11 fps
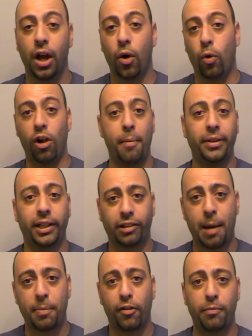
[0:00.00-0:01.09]
Well, I'm at the
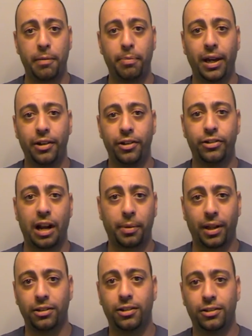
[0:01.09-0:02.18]
top of all my pages and I'm
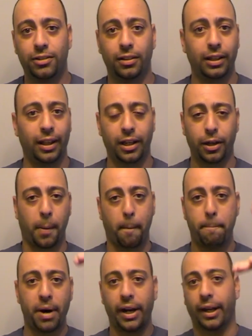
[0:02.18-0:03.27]
consistently
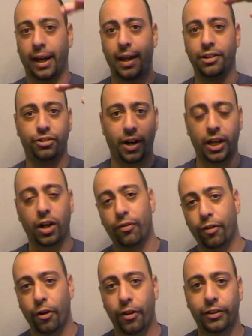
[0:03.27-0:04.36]
butting heads trying to go
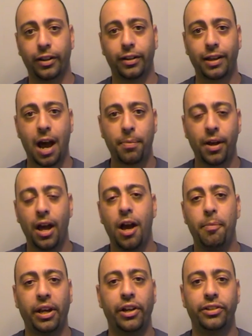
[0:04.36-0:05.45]
further to the top
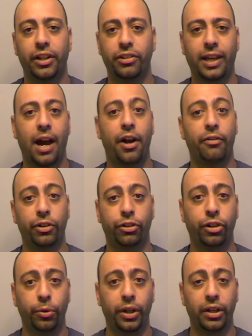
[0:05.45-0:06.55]
because it is
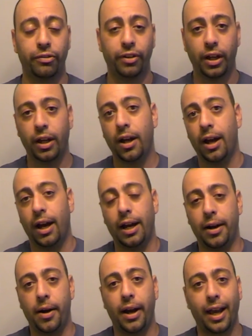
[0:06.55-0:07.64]
counterintuitive.
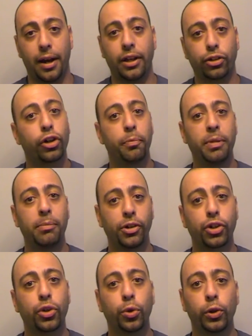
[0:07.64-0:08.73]
Again, this could be
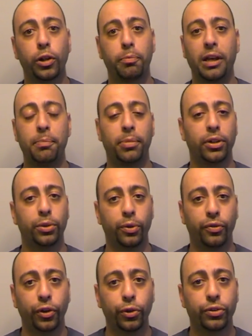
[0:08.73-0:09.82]
much cooler. People who have
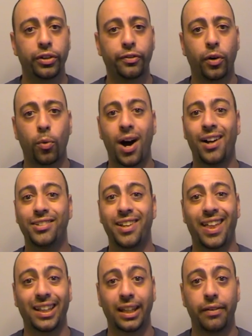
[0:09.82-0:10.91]
used it for a while say
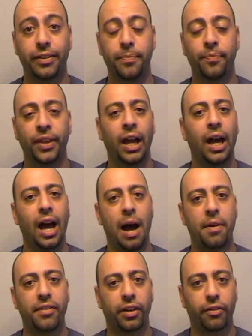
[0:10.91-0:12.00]
they love it. I'm
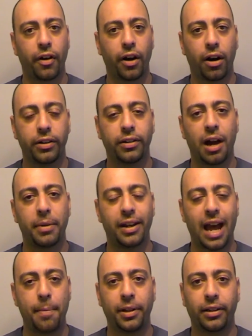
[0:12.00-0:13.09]
having a very hard time
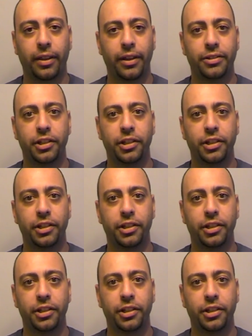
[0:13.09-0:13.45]
adapting to this.